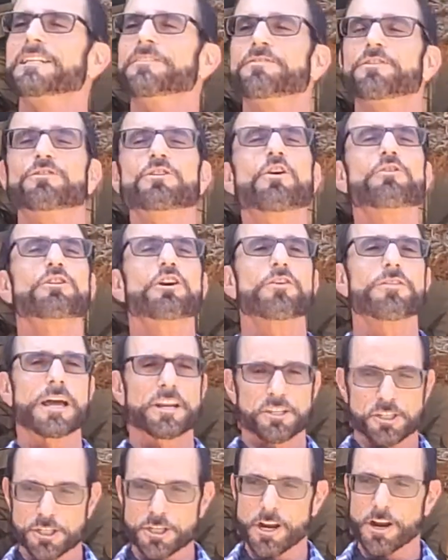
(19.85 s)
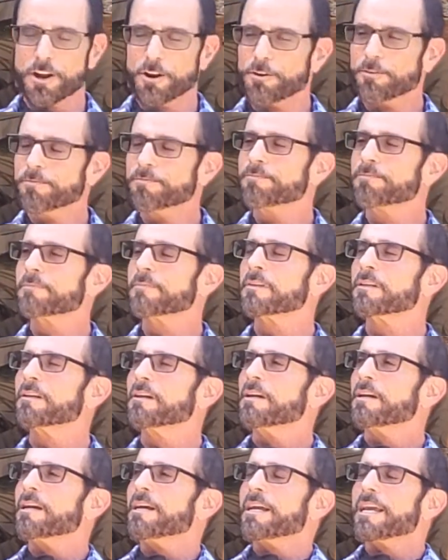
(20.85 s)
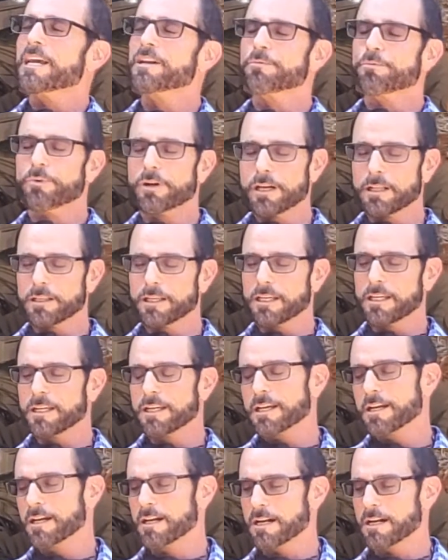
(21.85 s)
if you don't know that show, it really